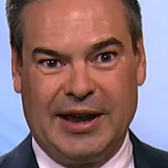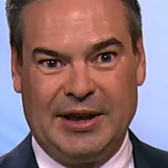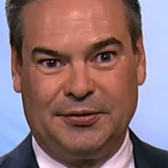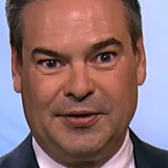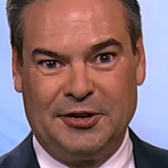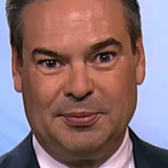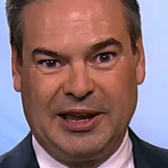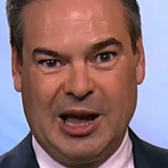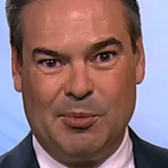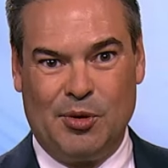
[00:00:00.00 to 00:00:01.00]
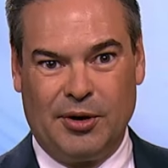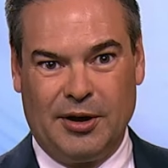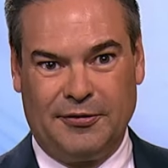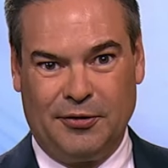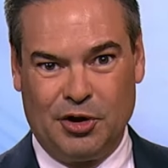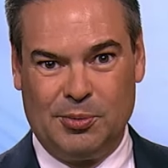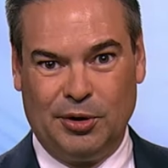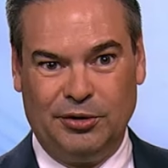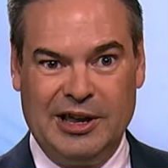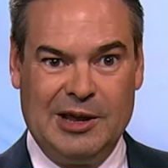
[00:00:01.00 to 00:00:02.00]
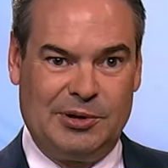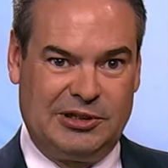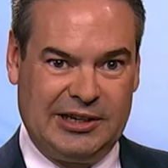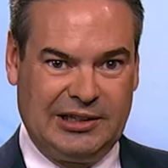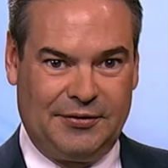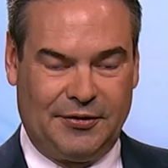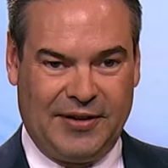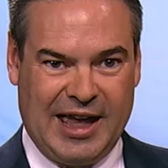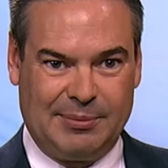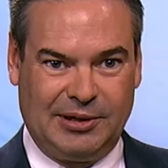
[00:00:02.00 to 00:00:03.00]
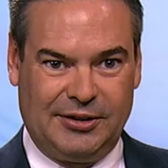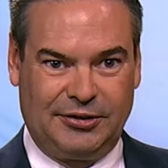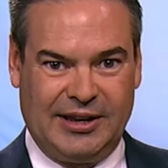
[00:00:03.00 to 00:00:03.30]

as fares become more affordable, particularly for families.